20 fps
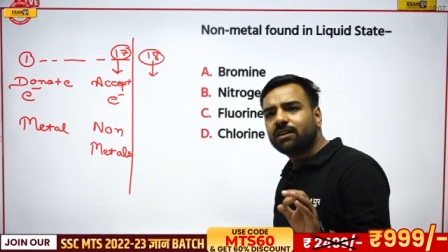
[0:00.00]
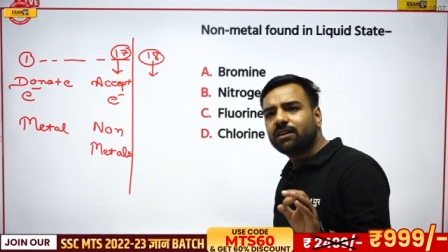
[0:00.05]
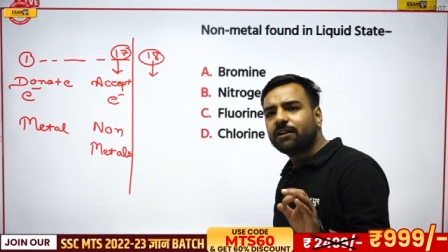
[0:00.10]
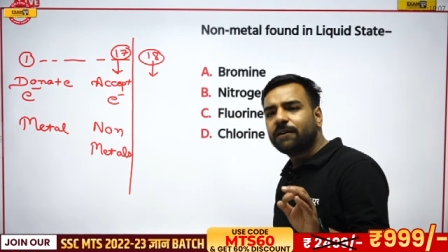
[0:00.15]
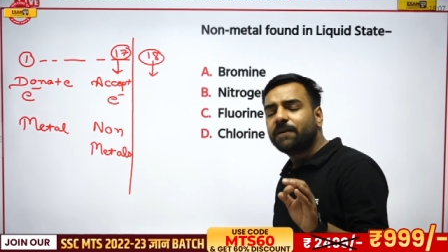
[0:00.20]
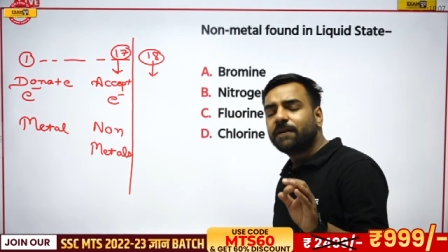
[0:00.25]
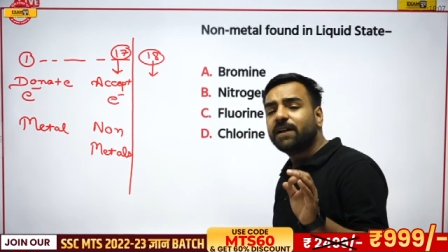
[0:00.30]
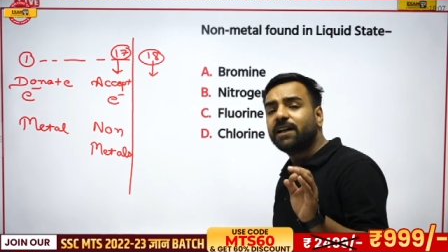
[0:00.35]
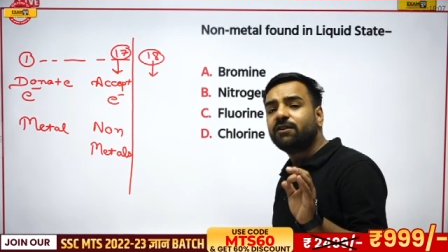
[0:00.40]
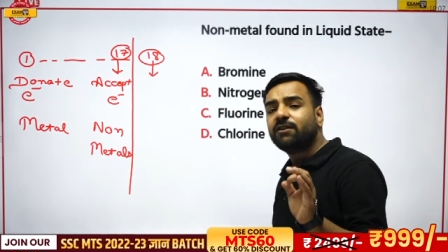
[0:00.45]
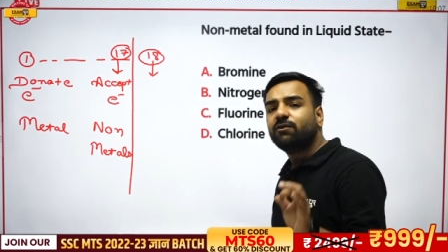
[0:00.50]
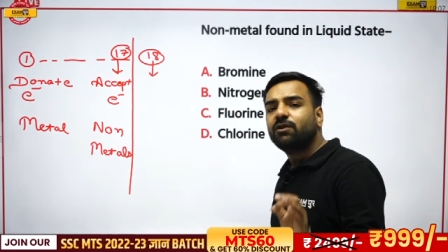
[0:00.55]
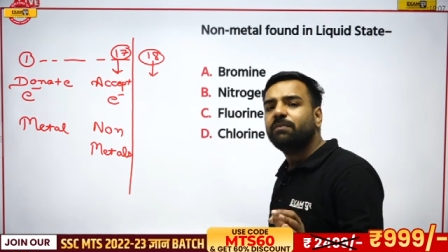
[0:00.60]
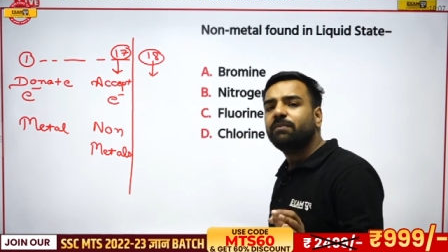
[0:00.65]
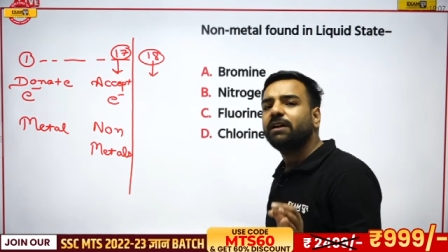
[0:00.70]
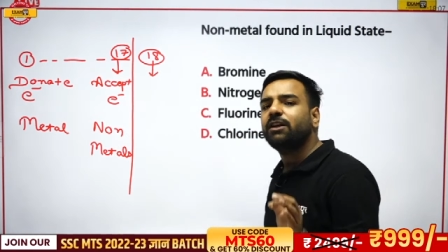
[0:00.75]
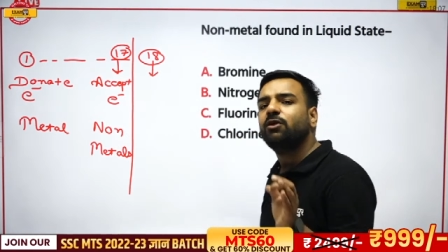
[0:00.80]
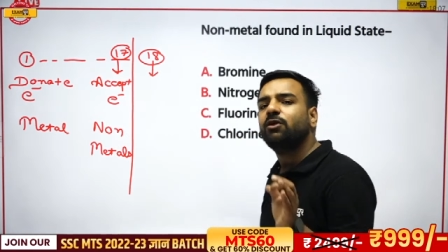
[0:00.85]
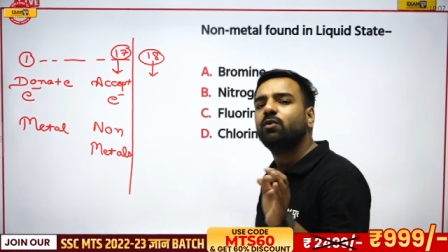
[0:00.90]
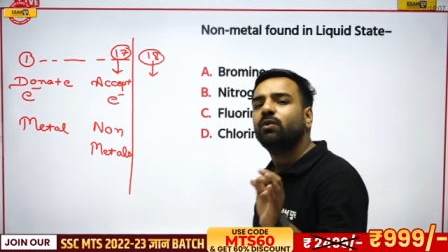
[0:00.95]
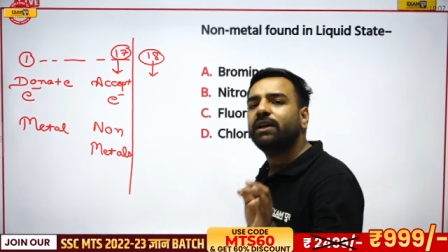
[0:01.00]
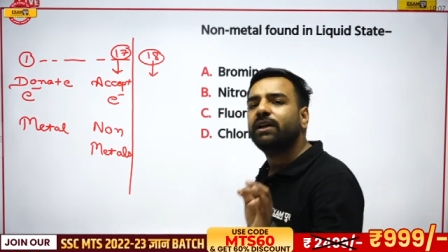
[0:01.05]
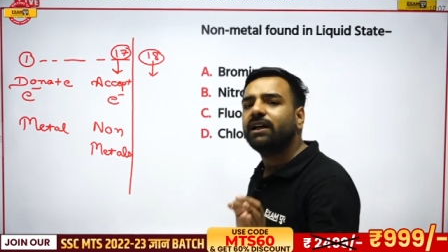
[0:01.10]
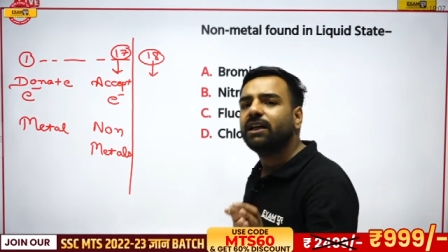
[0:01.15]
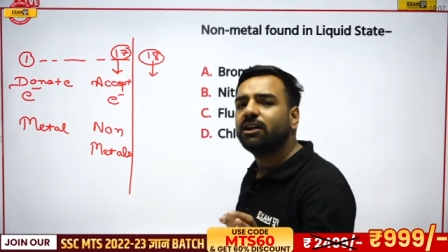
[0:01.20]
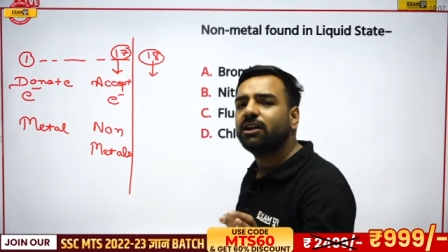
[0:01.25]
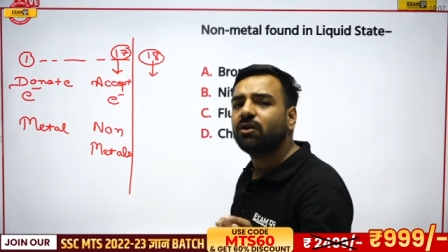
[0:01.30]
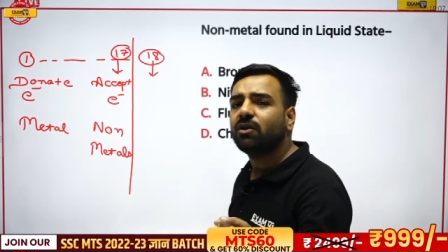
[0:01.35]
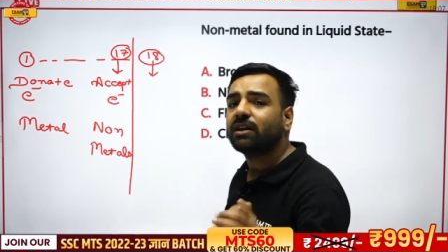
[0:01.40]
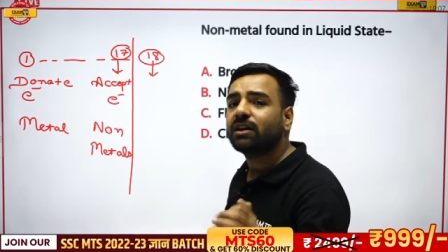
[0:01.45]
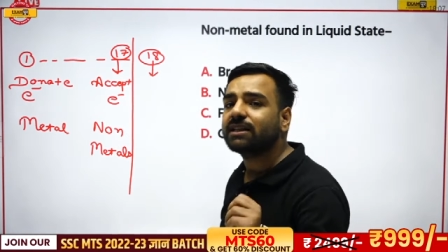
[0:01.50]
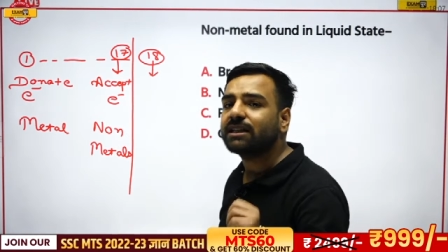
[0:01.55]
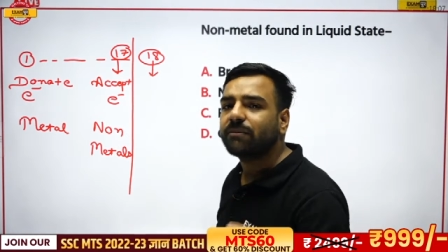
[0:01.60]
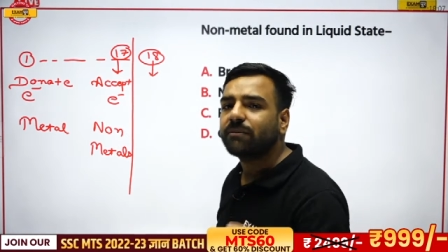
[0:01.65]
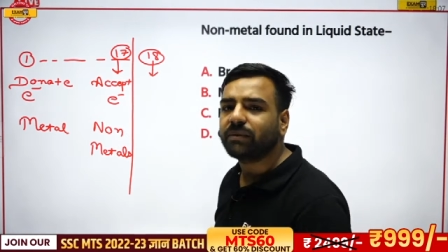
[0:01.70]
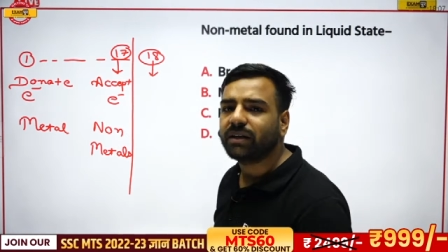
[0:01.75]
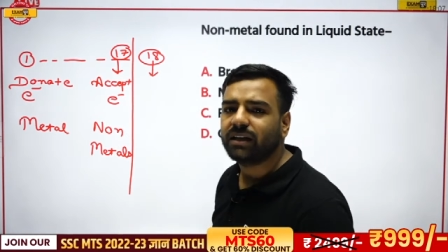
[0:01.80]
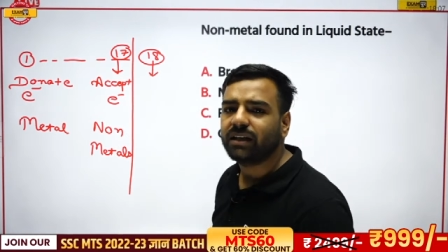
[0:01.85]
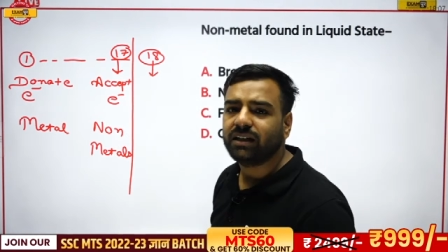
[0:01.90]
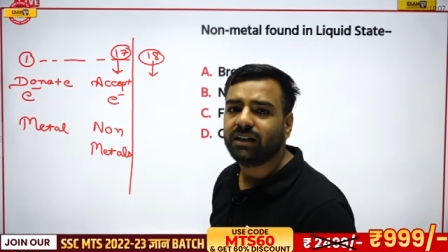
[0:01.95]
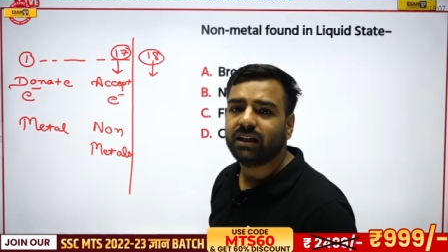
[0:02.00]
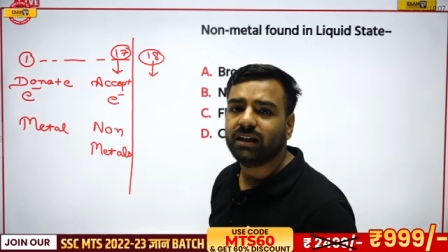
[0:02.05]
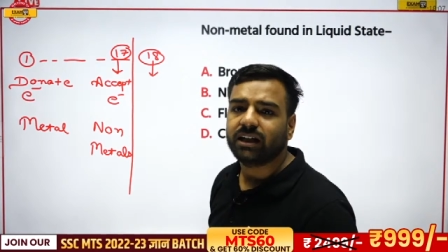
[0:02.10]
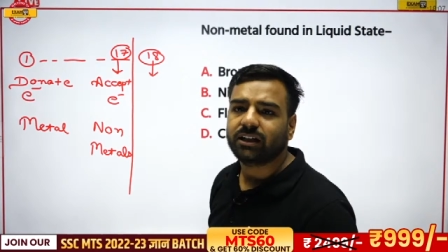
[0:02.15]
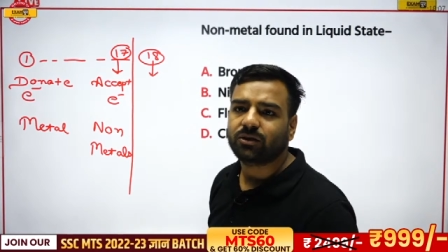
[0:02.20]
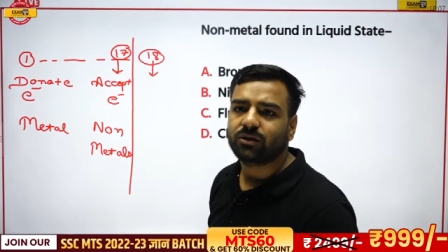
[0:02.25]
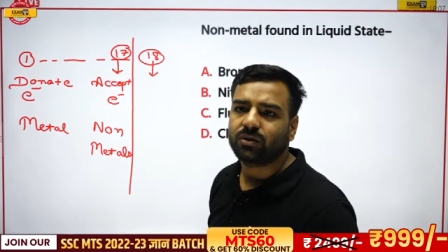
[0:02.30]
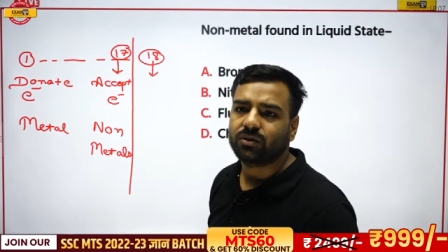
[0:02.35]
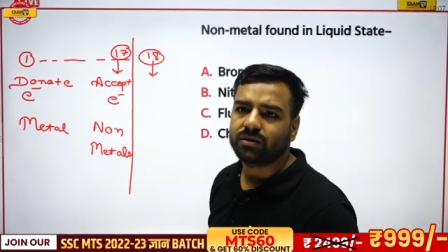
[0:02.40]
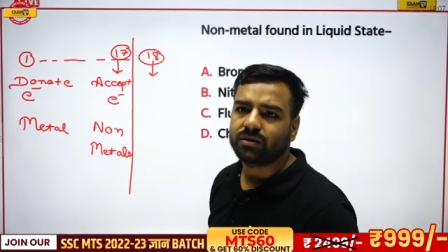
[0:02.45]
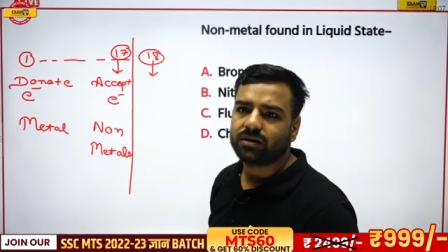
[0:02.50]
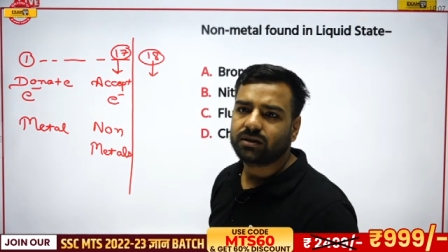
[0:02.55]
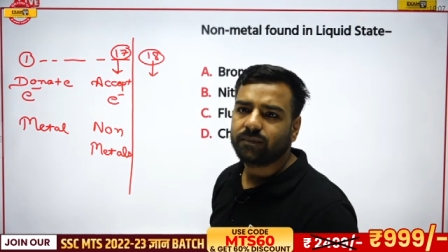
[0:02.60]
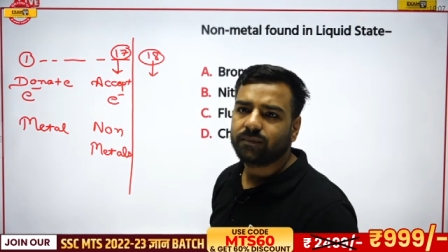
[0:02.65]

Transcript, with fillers: do you think it would be donating or accepting